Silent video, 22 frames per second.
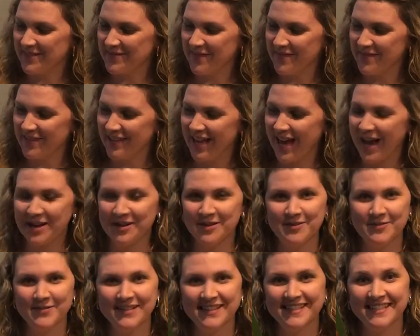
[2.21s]

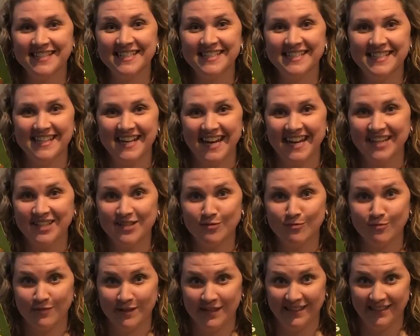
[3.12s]
Viviano with today's
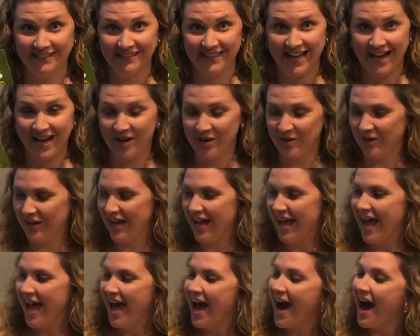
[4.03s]
Read Aloud.
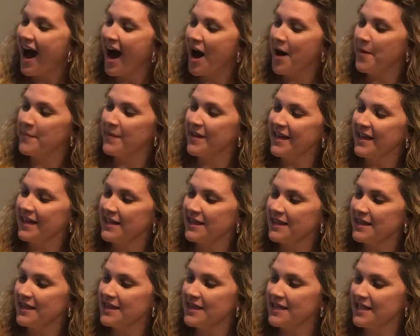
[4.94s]

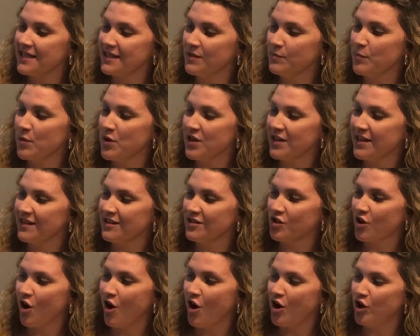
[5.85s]
This book is
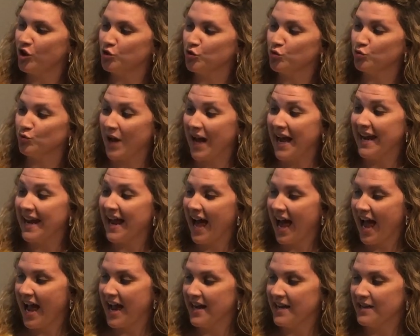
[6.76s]
called Red
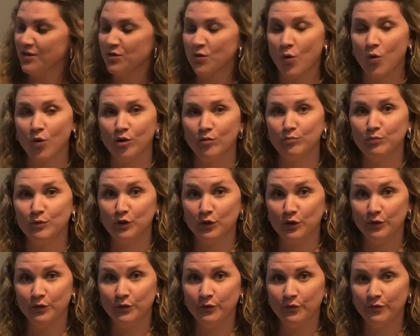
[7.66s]
Eyes or
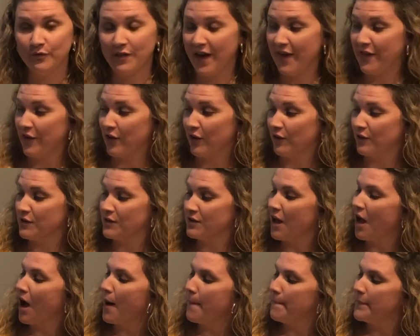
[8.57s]
Blue Feathers,
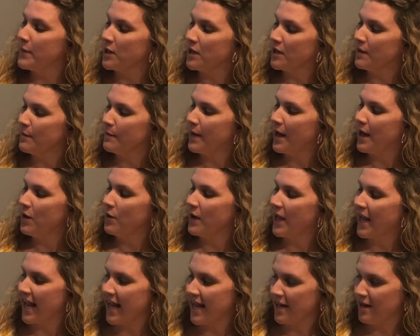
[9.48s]
a book about
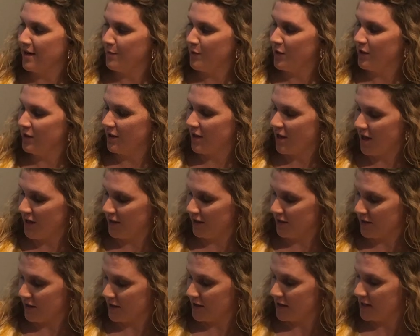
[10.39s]
animal
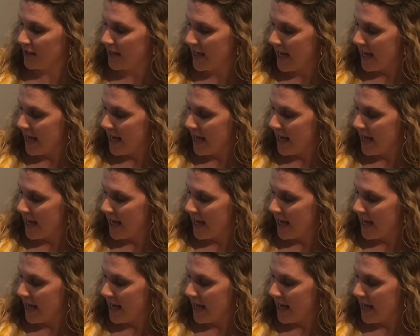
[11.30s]
colors.